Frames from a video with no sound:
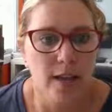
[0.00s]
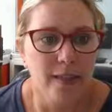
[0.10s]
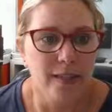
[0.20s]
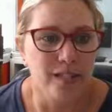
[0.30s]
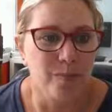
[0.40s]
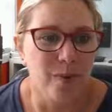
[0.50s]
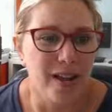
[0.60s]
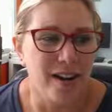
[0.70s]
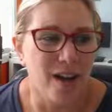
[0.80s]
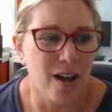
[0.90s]
This has
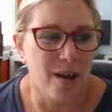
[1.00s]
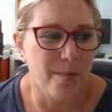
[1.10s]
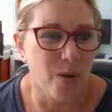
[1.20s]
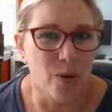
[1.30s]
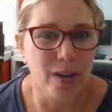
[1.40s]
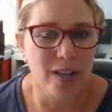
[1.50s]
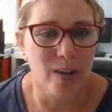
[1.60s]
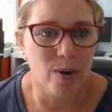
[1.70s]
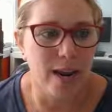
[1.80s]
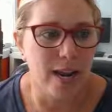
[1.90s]
been um, a really
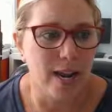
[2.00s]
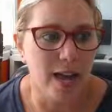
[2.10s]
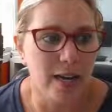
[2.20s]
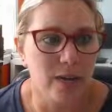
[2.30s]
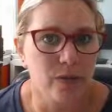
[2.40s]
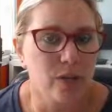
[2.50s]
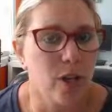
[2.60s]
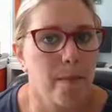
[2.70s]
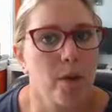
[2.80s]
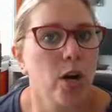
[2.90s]
great kind of
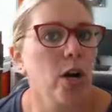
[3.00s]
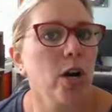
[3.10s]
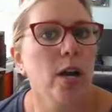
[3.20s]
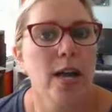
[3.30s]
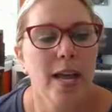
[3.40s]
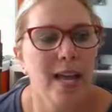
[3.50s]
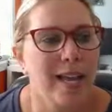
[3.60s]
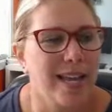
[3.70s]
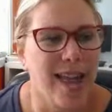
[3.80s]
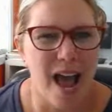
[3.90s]
summer
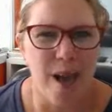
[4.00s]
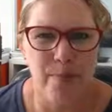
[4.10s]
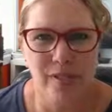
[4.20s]
gap